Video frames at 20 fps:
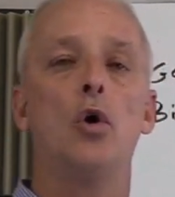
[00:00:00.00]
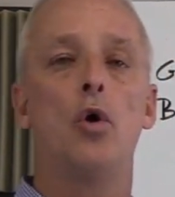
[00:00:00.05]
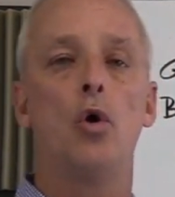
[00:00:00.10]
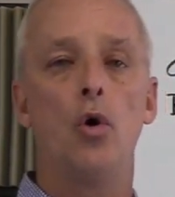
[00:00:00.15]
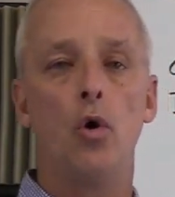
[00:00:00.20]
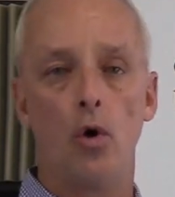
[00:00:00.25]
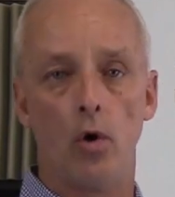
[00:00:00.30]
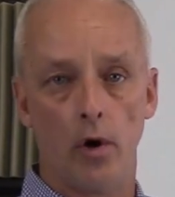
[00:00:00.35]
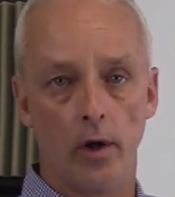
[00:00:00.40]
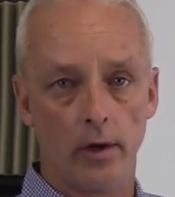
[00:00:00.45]

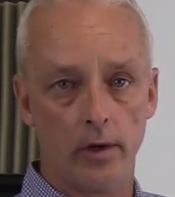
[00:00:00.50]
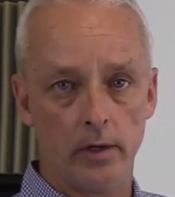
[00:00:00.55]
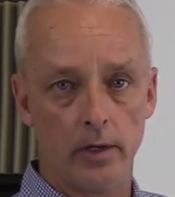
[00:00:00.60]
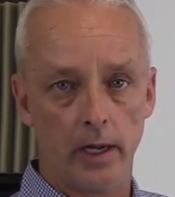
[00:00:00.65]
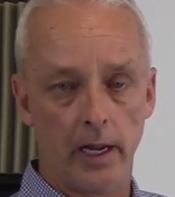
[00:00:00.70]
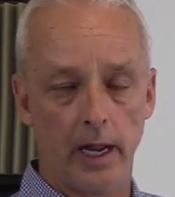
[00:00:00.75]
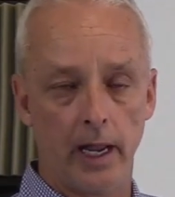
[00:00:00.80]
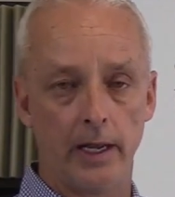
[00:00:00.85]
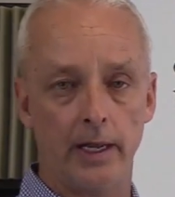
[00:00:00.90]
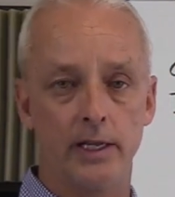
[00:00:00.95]
on,
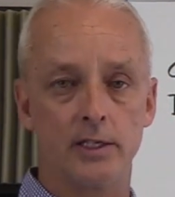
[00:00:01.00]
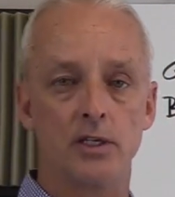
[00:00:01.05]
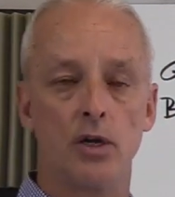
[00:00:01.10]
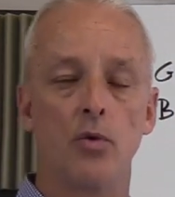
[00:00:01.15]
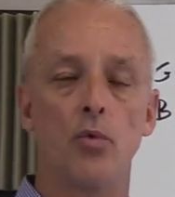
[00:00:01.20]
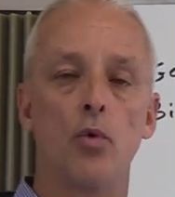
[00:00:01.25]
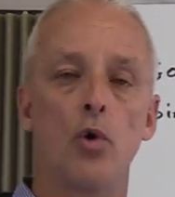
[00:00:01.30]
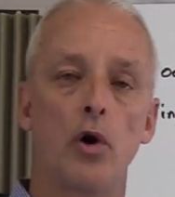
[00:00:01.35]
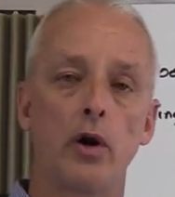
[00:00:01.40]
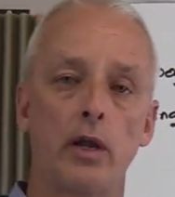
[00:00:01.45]
and is it
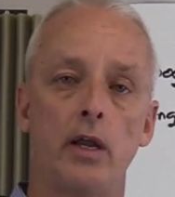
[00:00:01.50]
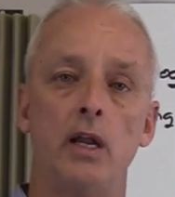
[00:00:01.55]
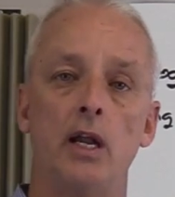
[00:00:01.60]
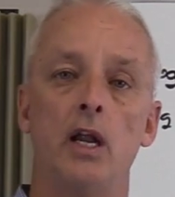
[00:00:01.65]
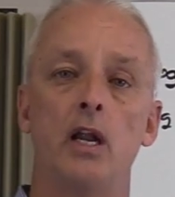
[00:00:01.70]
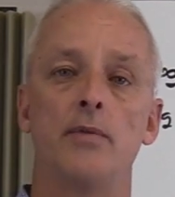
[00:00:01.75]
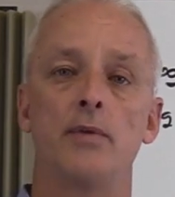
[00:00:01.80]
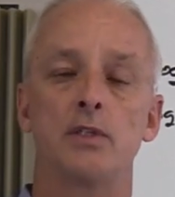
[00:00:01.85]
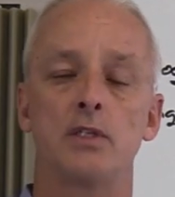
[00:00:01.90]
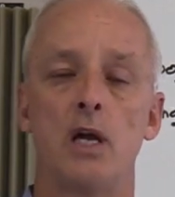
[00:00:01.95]
working,
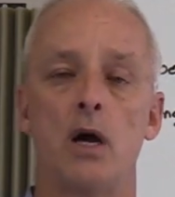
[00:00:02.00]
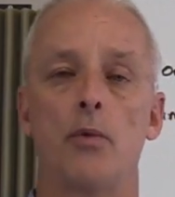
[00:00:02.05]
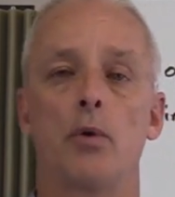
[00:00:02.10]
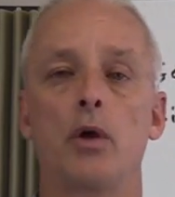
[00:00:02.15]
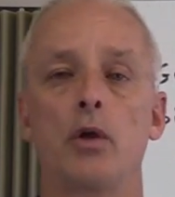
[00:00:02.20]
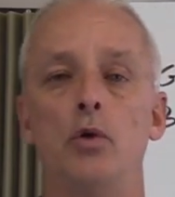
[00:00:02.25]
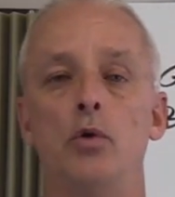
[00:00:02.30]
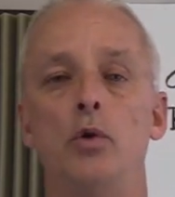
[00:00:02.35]
and if it's not working,